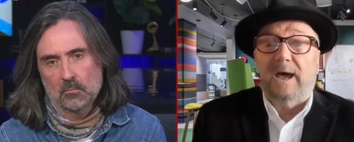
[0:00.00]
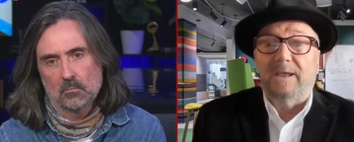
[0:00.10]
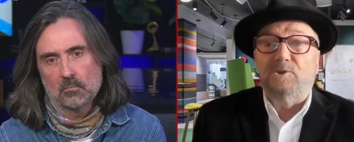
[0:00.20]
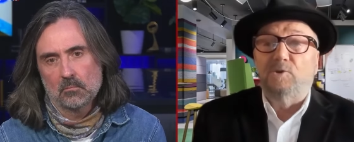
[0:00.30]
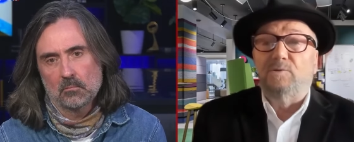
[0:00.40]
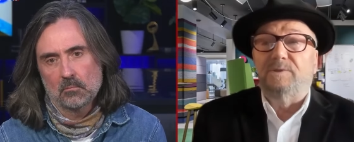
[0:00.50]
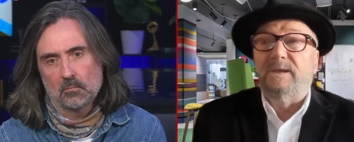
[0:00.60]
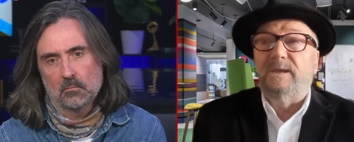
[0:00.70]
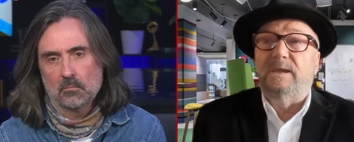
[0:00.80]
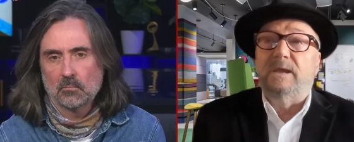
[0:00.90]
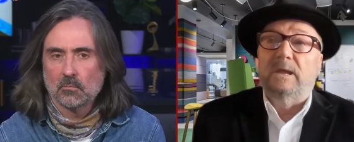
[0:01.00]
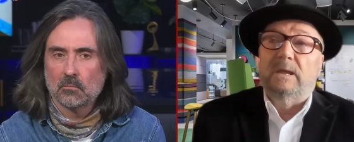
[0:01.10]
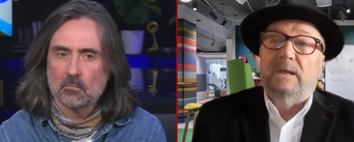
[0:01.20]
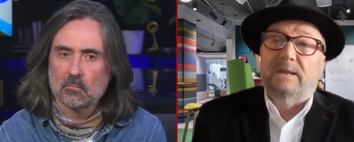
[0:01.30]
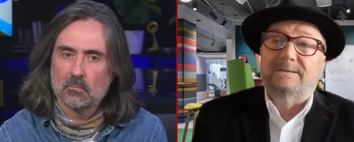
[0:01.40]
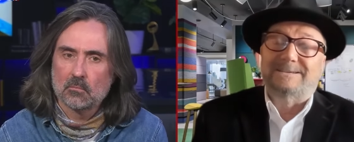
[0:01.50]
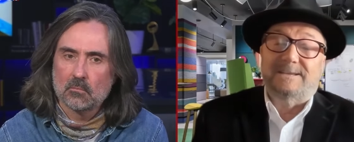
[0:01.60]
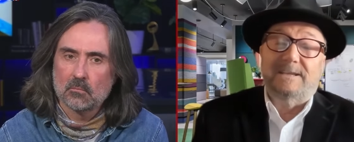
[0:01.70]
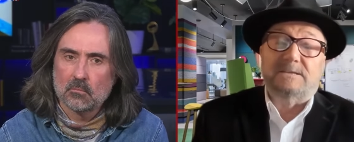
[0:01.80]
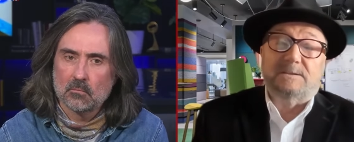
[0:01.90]
Speaker 1: I knew the
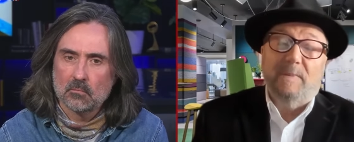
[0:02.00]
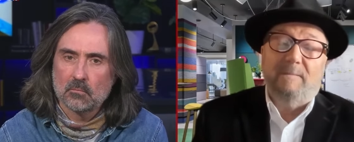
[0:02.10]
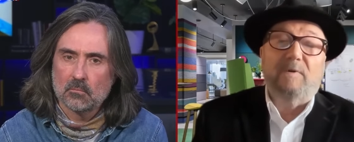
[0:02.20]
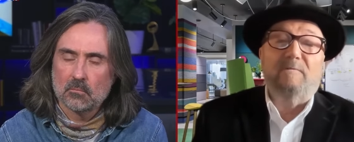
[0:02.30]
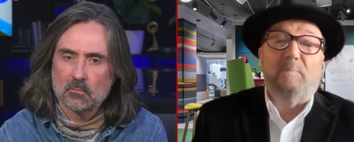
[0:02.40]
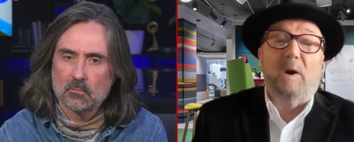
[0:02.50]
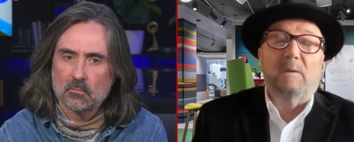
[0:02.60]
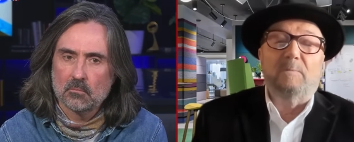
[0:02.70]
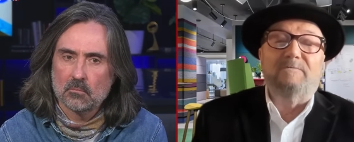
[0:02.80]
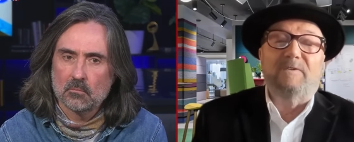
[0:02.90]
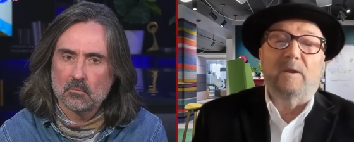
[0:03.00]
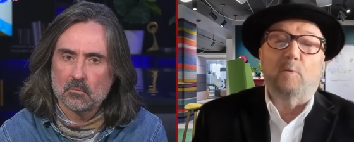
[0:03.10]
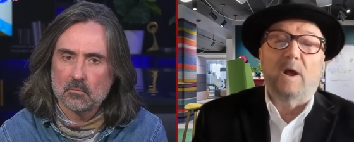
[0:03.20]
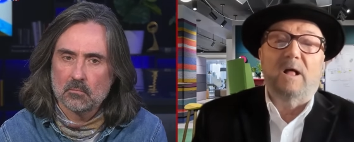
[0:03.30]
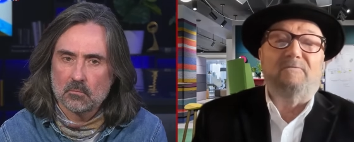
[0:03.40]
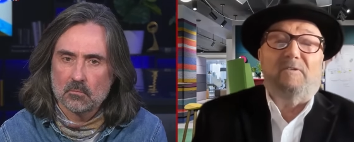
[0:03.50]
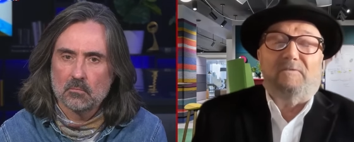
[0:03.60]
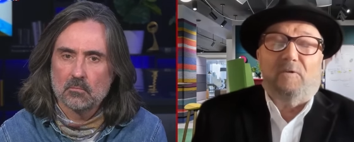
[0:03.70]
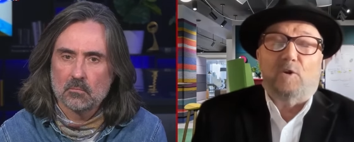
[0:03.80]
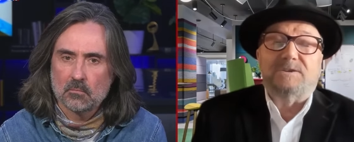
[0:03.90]
deceased member of parliament very well for
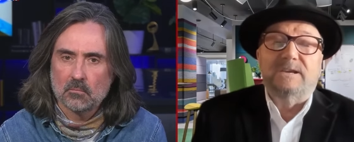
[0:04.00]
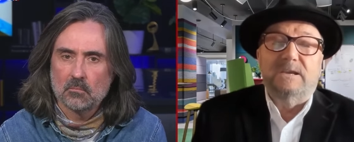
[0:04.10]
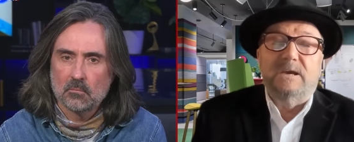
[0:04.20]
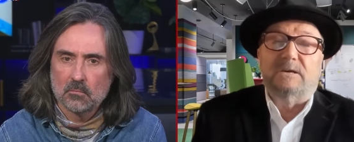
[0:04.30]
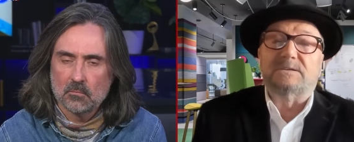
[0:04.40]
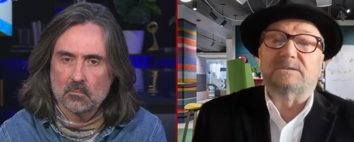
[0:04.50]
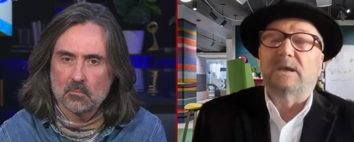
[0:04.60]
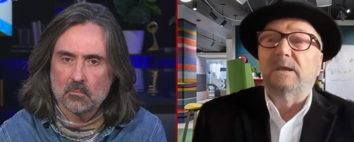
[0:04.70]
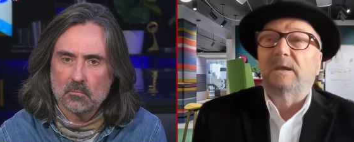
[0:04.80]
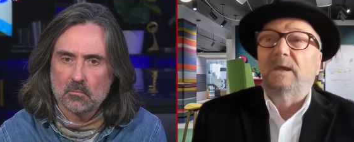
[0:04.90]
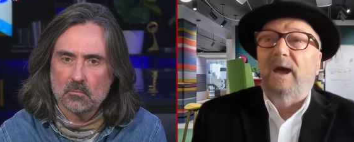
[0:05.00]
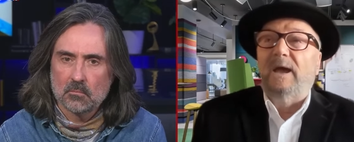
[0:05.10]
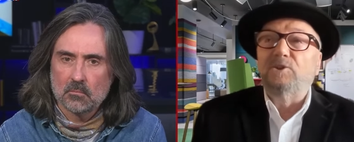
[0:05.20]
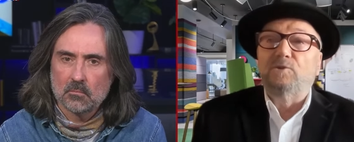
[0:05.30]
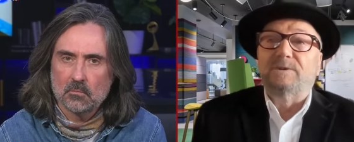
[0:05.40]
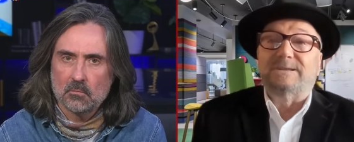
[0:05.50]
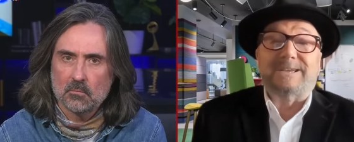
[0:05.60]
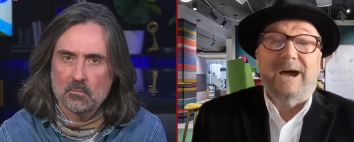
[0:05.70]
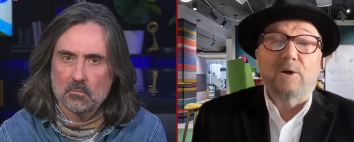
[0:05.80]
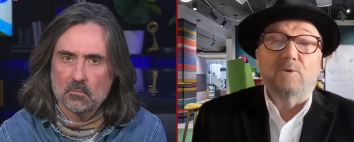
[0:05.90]
40 years. I knew the
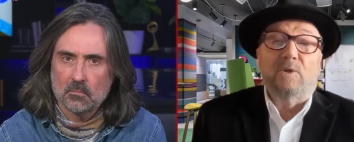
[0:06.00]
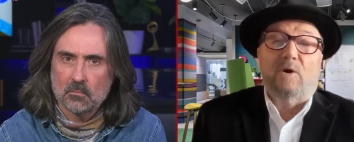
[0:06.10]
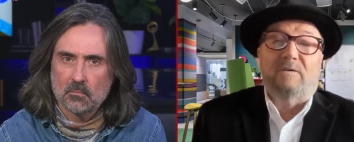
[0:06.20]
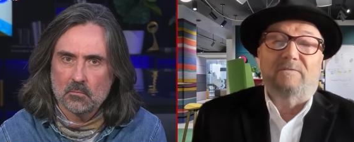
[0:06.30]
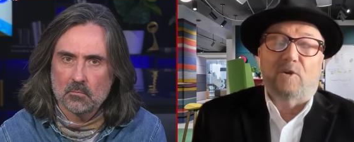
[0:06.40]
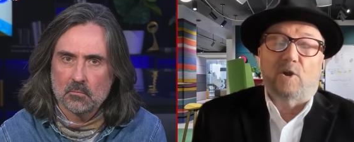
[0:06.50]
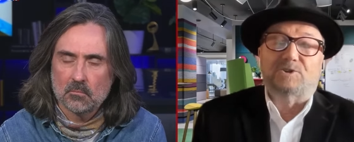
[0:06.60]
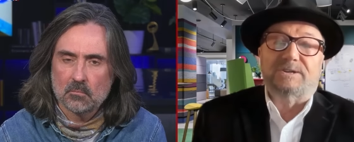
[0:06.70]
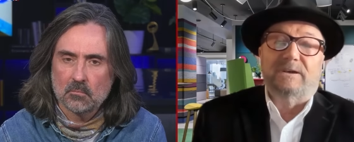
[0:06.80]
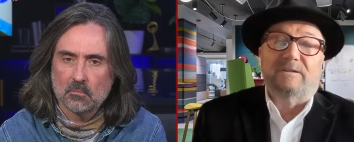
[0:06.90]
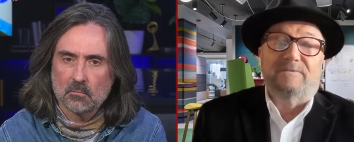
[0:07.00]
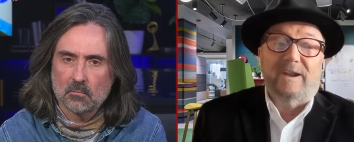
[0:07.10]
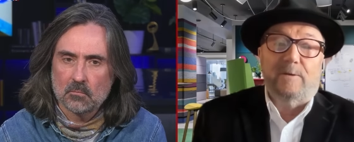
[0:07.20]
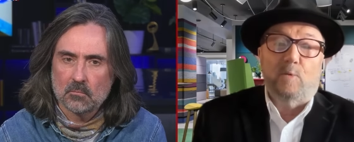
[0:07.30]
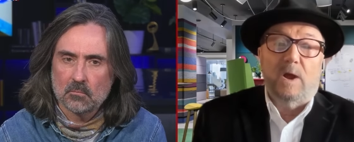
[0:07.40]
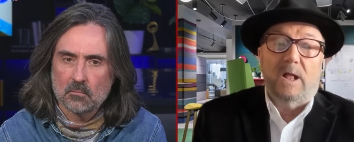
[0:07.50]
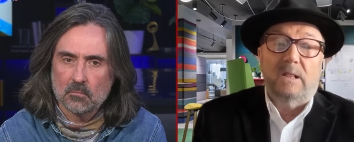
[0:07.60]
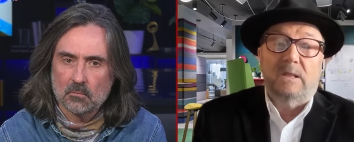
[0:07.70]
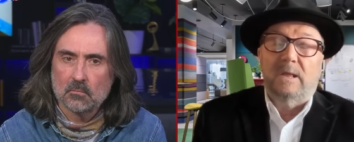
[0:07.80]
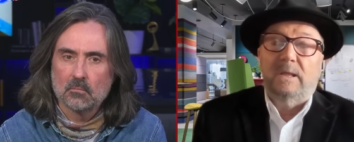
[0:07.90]
town of Rochdale very
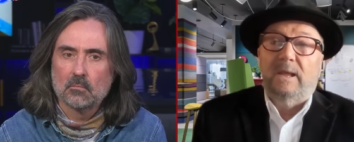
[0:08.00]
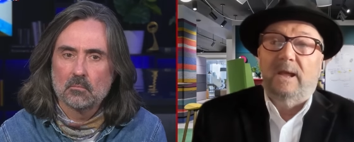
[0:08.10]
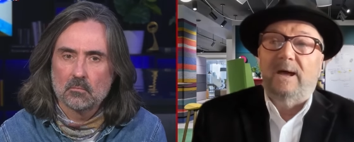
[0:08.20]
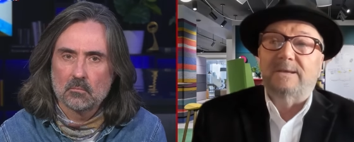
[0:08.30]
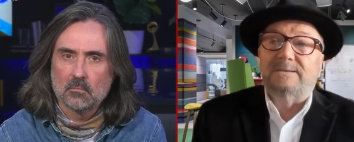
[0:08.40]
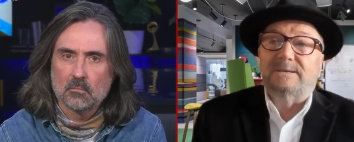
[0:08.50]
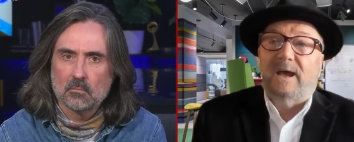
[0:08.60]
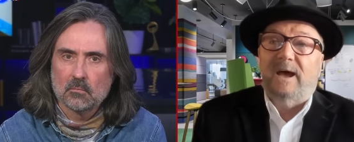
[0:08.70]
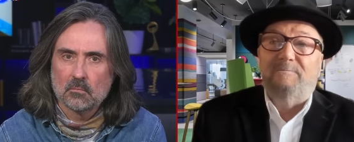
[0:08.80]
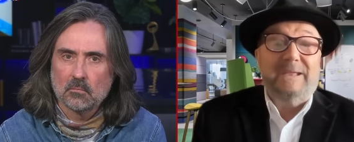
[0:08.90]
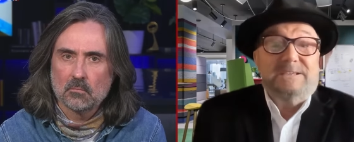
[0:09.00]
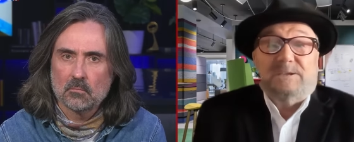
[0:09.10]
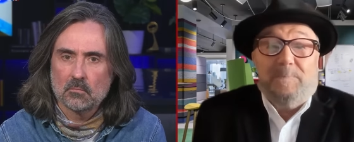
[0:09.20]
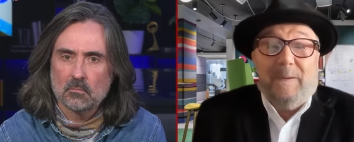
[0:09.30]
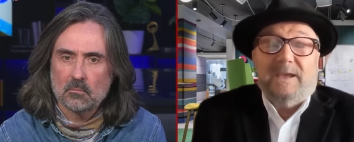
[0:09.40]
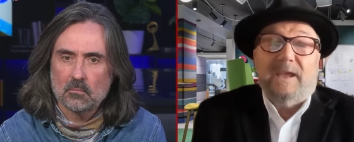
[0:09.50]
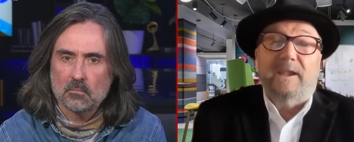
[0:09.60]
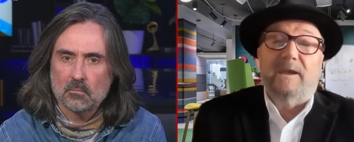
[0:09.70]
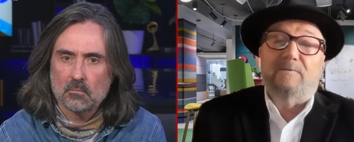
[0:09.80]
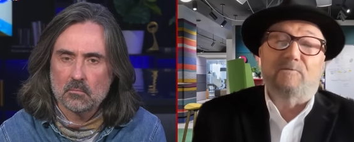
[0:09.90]
well as I've been speaking
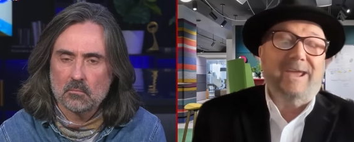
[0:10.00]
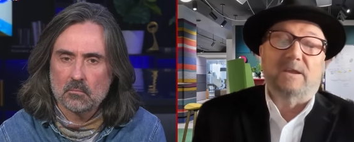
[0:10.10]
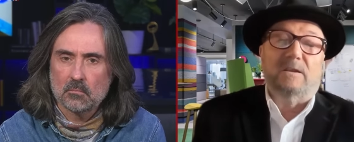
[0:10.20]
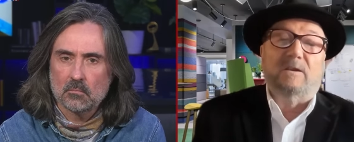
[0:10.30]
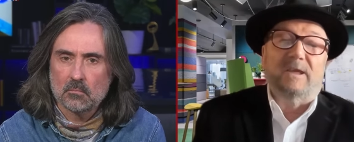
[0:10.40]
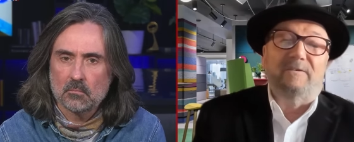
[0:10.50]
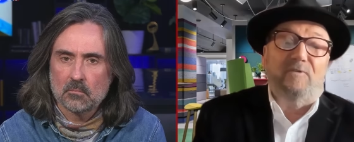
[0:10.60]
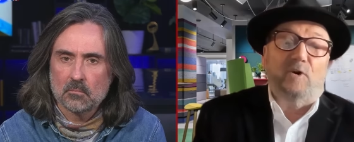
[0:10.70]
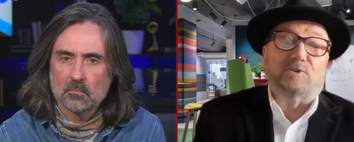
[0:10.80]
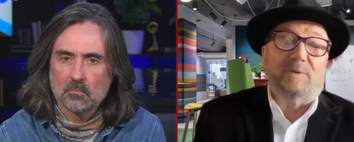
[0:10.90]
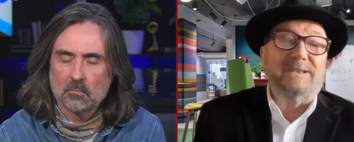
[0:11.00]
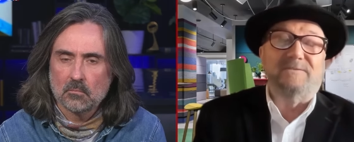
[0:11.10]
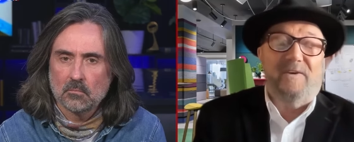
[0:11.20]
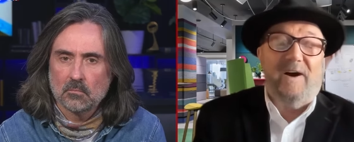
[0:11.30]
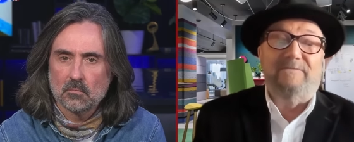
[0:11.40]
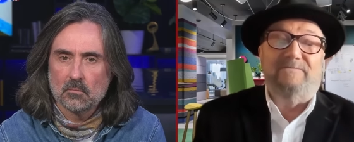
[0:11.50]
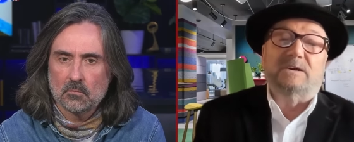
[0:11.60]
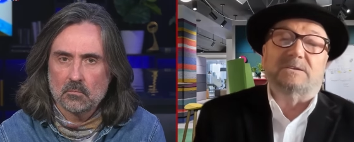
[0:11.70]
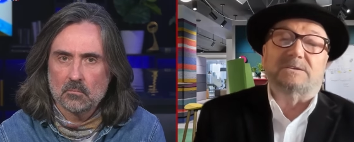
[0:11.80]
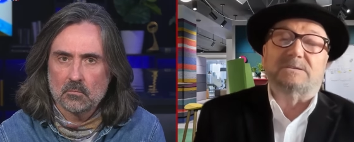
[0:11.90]
in it regularly for 25
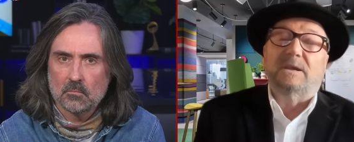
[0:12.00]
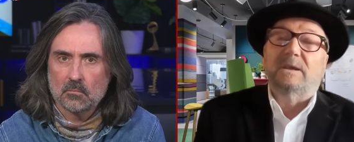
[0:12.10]
years.